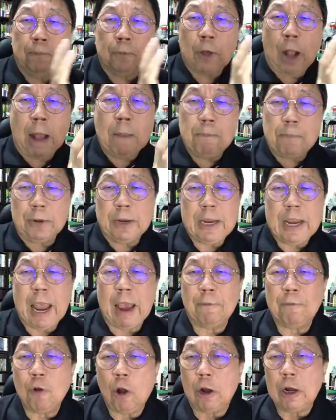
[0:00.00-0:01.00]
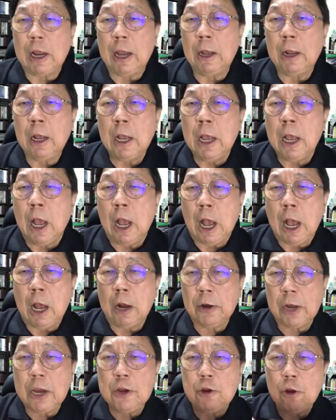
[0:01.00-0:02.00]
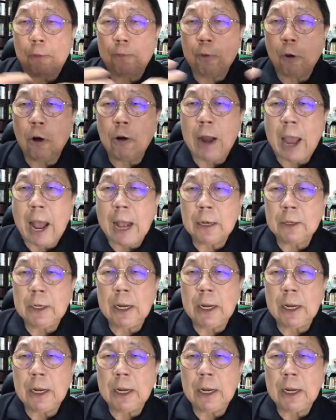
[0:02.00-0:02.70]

company have got a range of product.